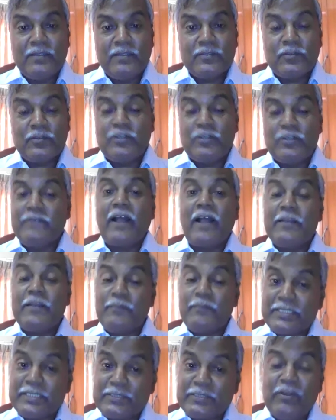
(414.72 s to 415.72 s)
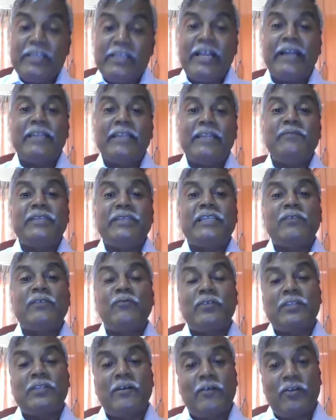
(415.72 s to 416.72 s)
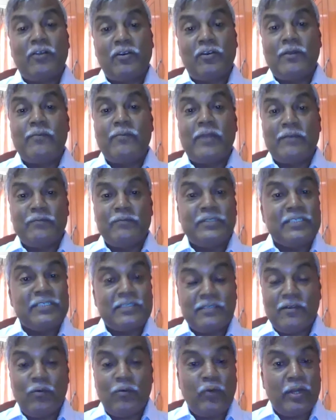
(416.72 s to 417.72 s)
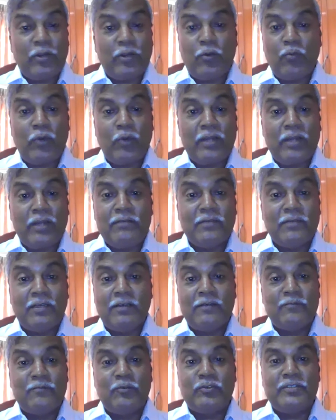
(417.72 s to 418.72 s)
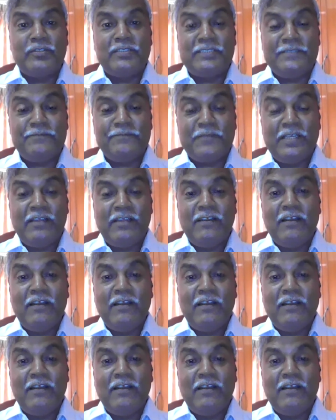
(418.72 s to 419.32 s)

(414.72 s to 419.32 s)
So mm-hmm. I personally had a meeting with our Honorable Prime Minister one-on-one, uh, Modi ji,